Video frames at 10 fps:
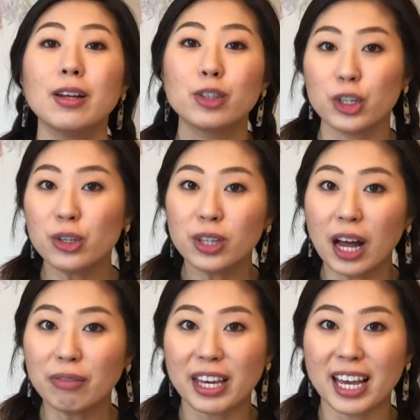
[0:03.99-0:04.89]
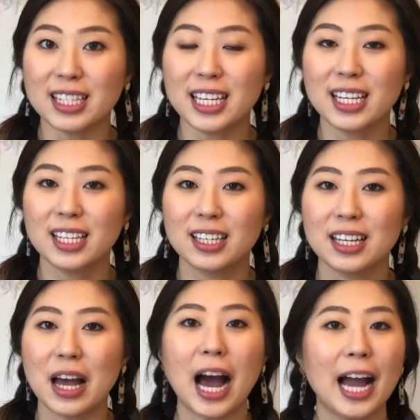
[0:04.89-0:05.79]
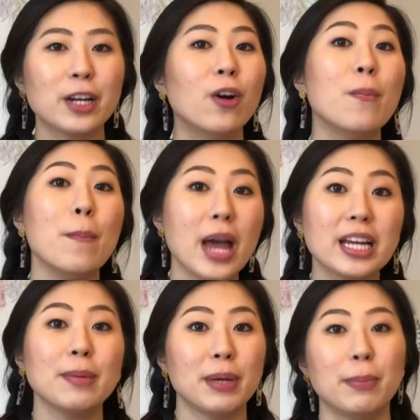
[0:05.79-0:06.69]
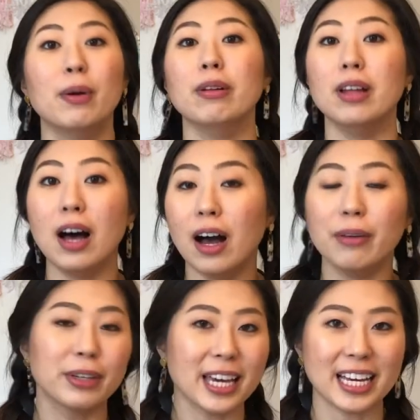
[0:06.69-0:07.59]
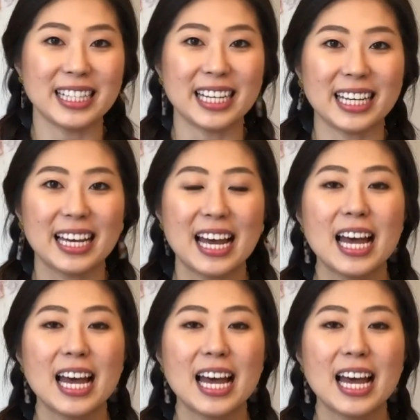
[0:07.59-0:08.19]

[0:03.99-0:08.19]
Do you love candy? I know many people love candy.